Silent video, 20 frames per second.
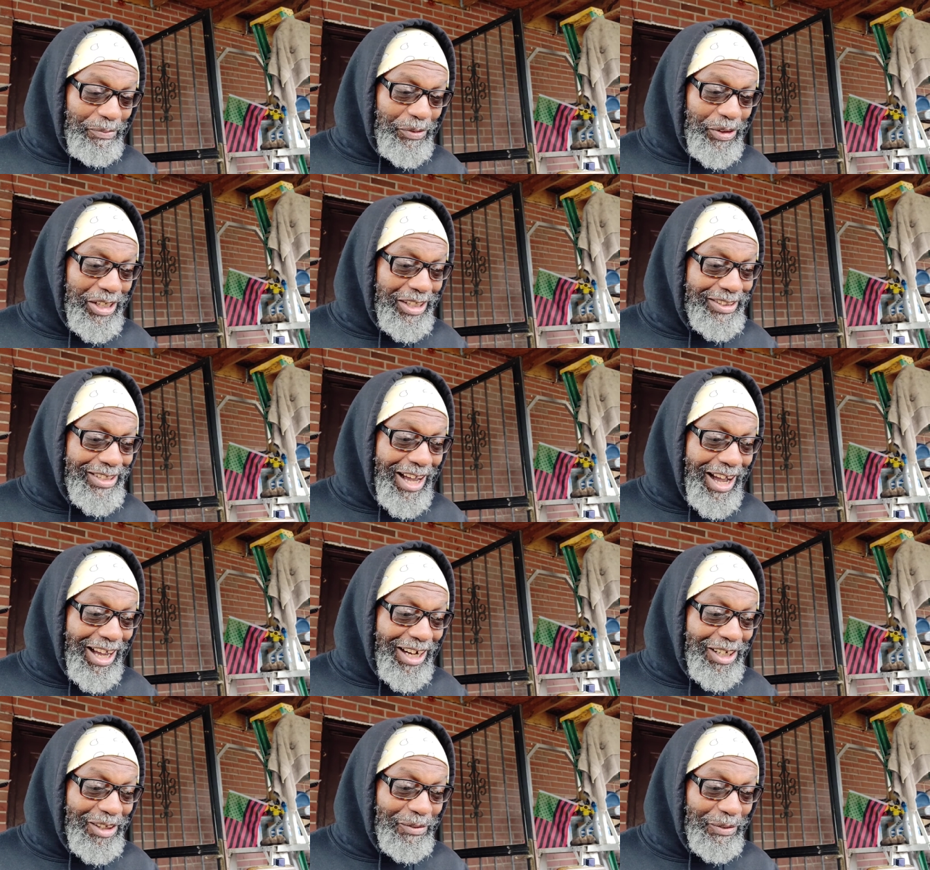It's
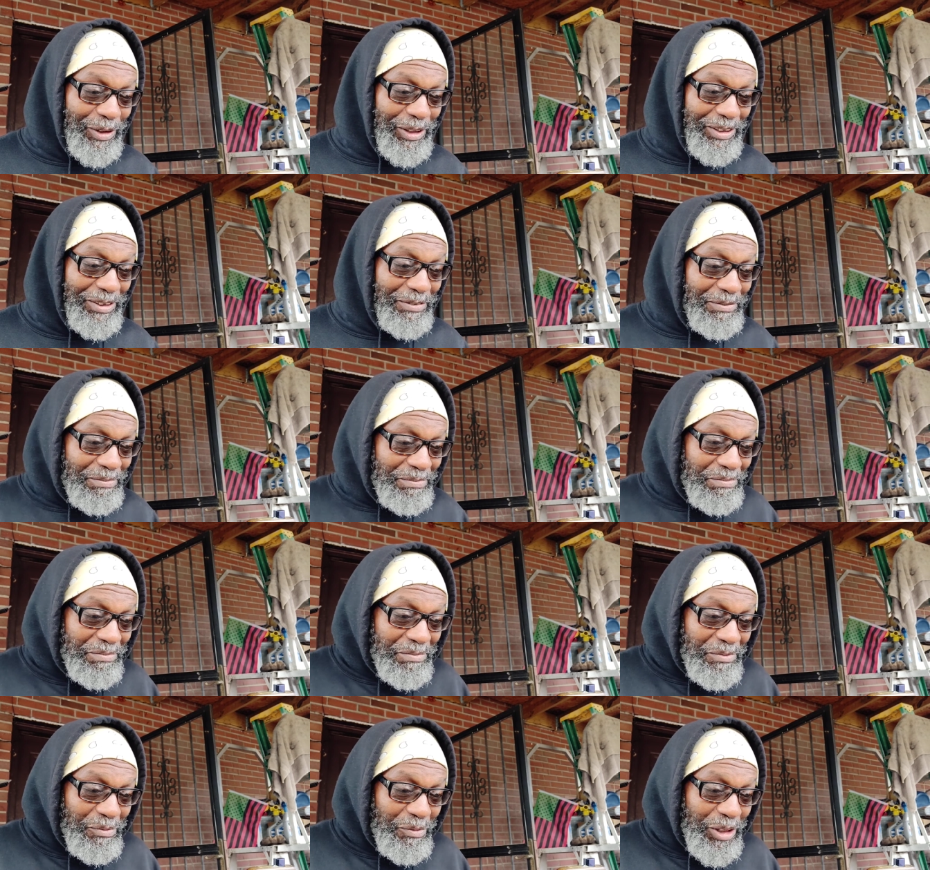Hollywood.
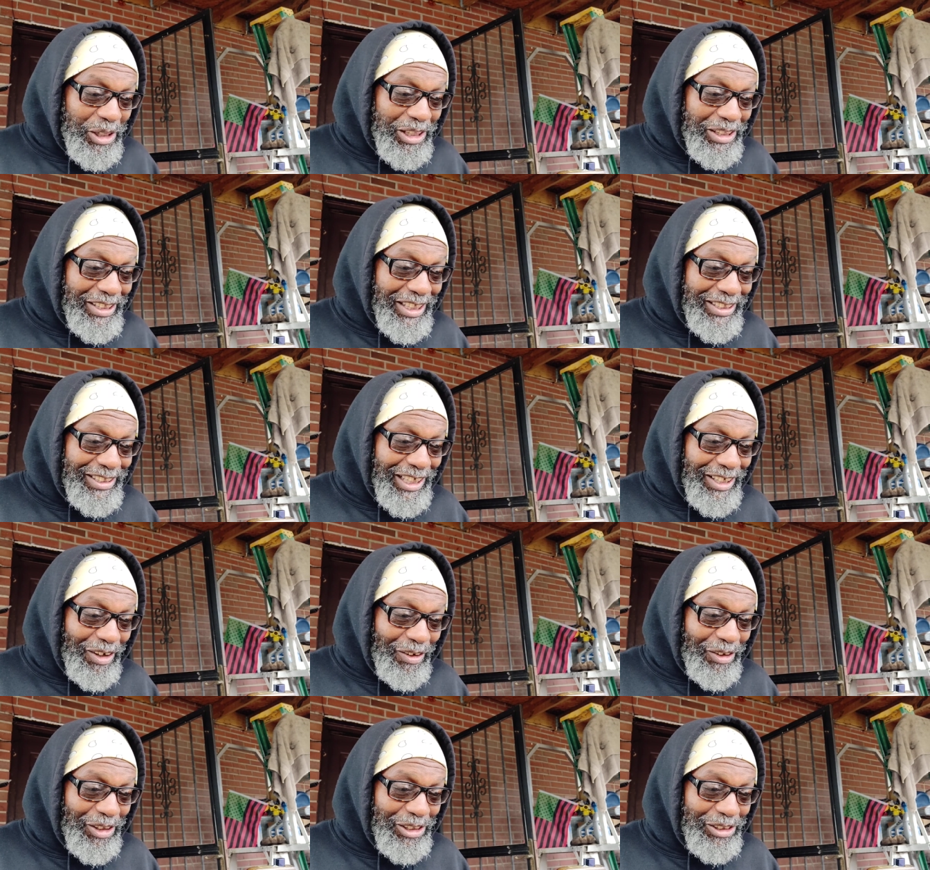What do you think they're
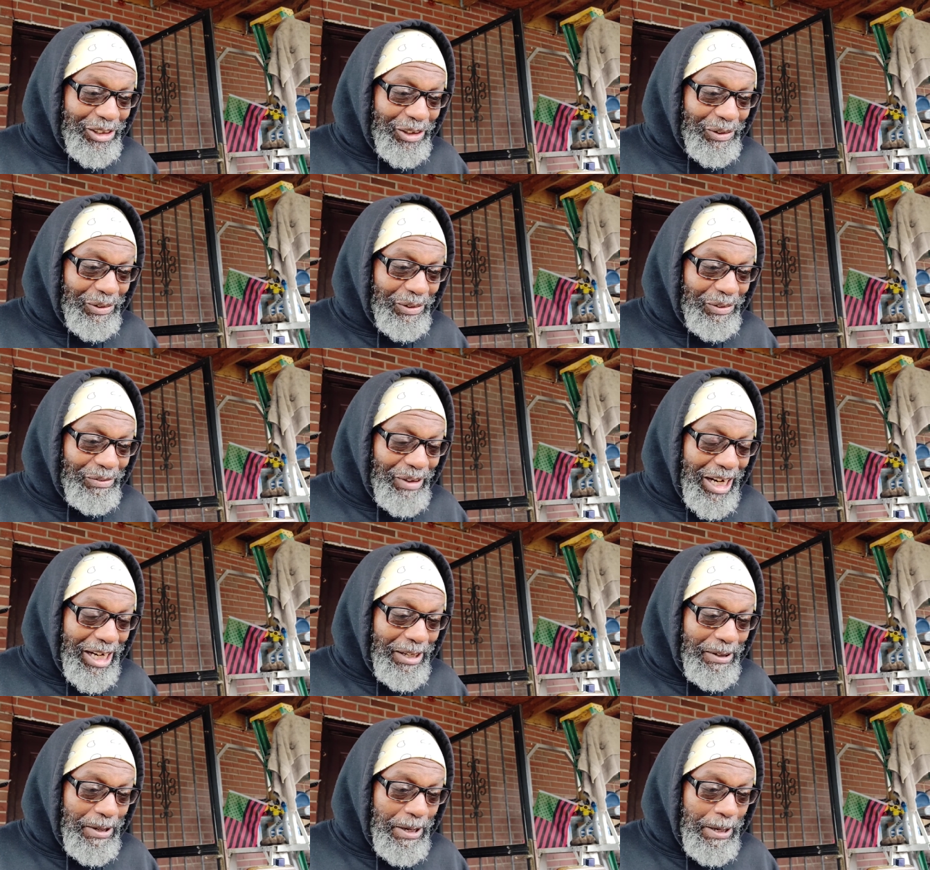going to do,
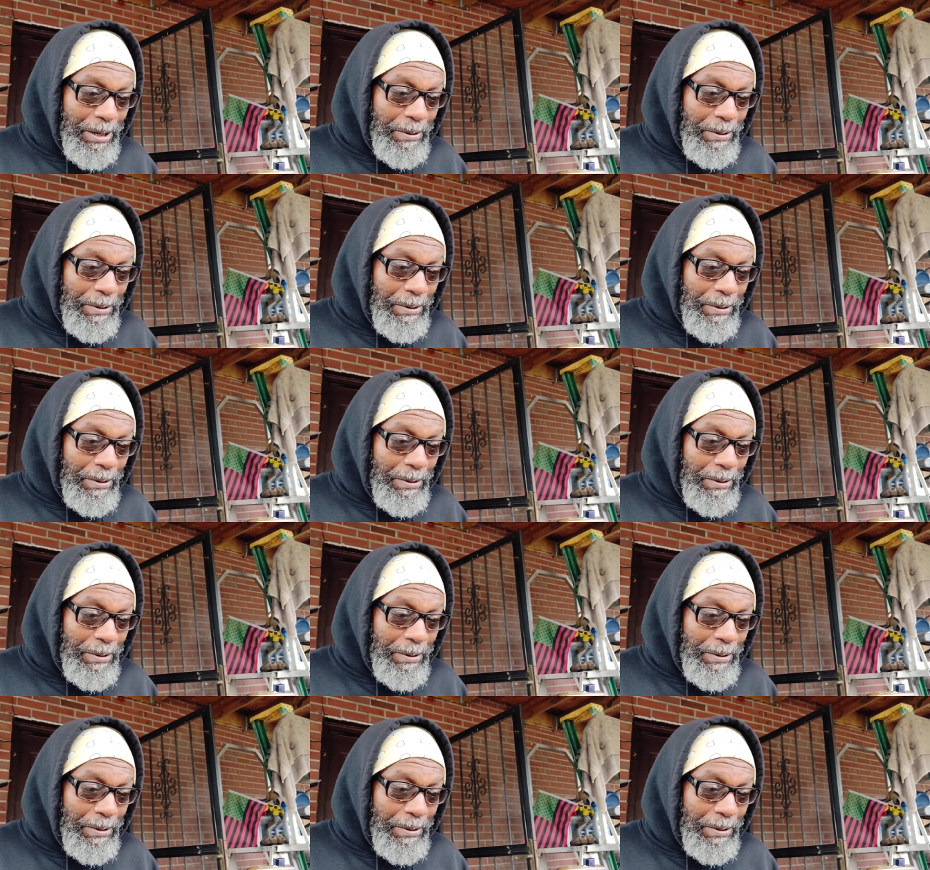right?